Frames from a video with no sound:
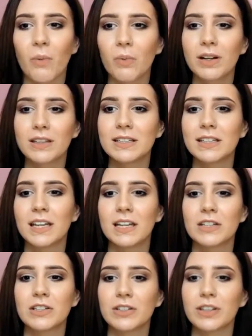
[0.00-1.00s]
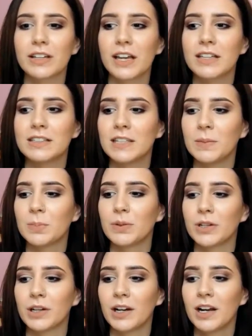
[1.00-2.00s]
I wanted to get into like a
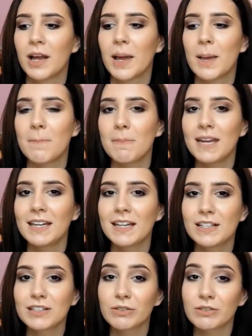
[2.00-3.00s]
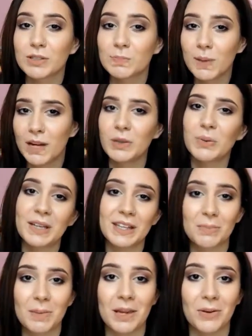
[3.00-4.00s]
deeper meaning, so just bear
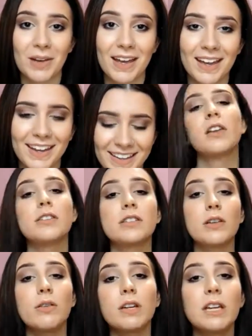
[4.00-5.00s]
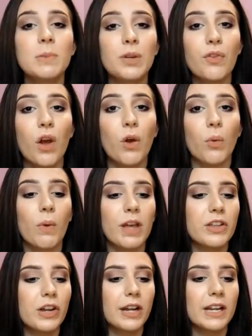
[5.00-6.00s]
with me, okay? So don't get me wrong,
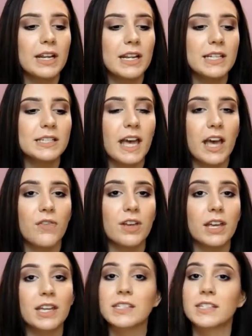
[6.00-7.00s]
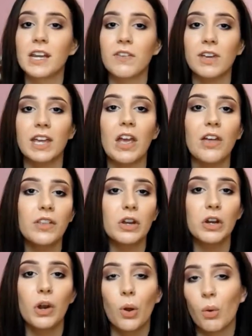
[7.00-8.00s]
whether it is having a significant
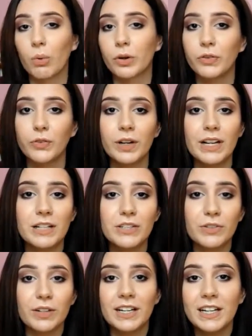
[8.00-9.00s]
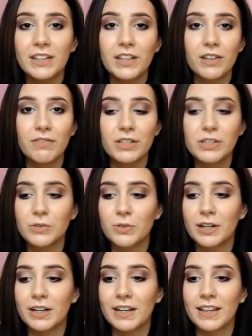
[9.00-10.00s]
other or friends or anything of the
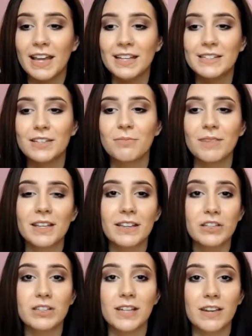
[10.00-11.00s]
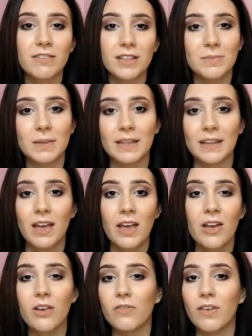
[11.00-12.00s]
sort, that is something that should definitely be
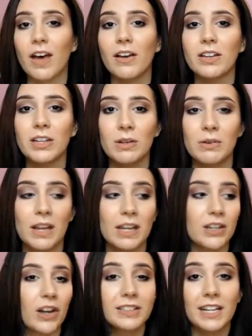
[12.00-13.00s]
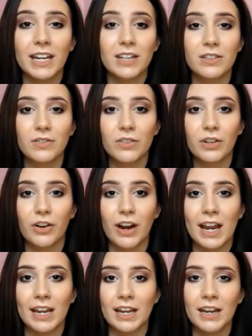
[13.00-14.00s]
valued and not taken for
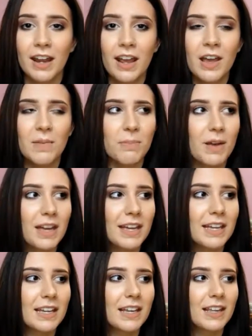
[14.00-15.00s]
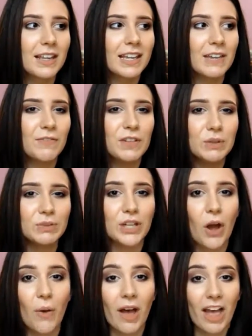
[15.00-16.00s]
granted. But if you
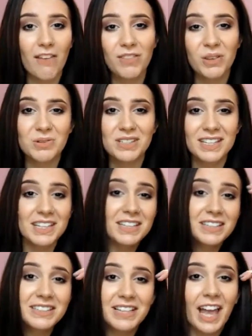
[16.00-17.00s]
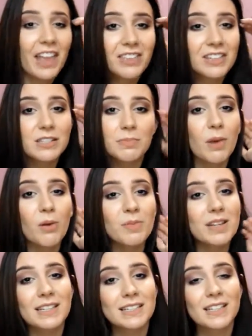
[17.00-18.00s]
don't have those things at this
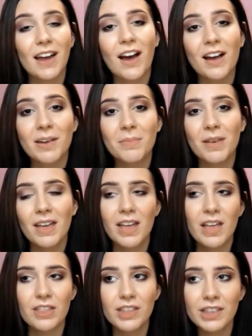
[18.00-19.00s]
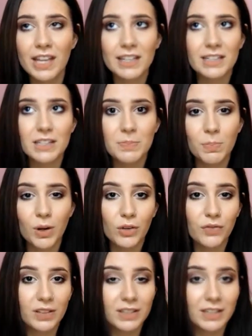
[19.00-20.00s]
moment in time, then that's
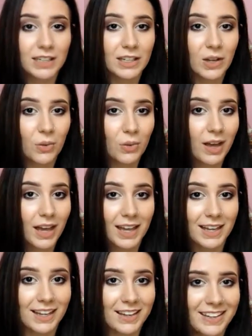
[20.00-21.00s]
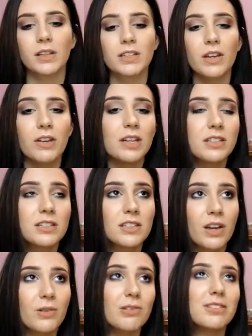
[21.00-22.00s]
perfectly okay. So it's
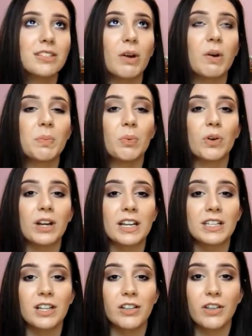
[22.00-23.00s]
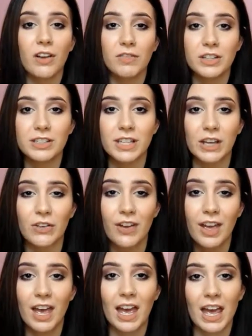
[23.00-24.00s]
so, so important to love yourself
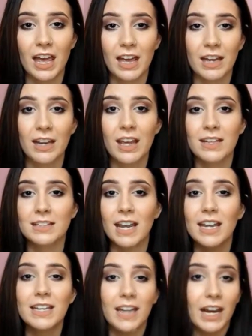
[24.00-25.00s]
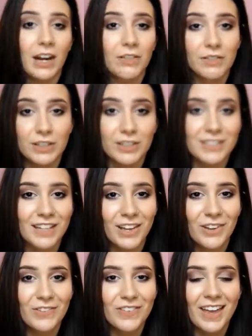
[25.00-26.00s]
and take care of
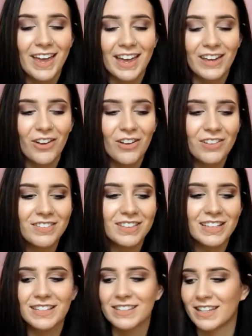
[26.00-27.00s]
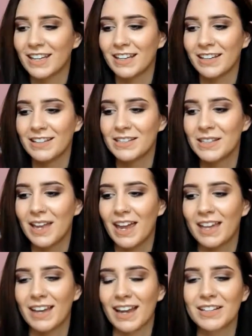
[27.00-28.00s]
yourself and all of these things
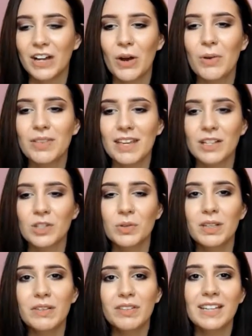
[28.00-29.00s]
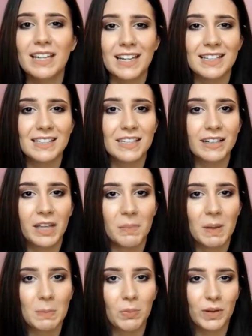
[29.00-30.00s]
and I know that it's really really easy to
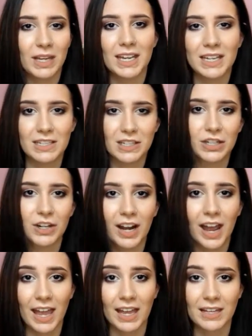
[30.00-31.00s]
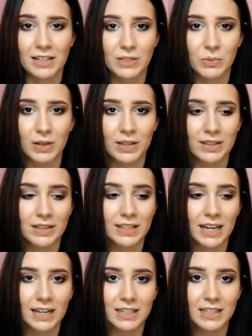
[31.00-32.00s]
let people get into your heads with
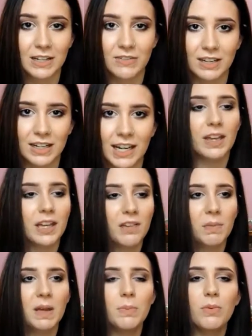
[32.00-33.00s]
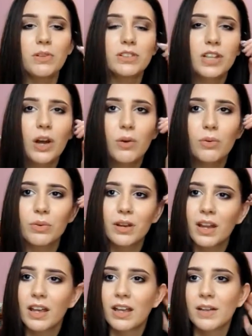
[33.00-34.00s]
negativity. Like if people don't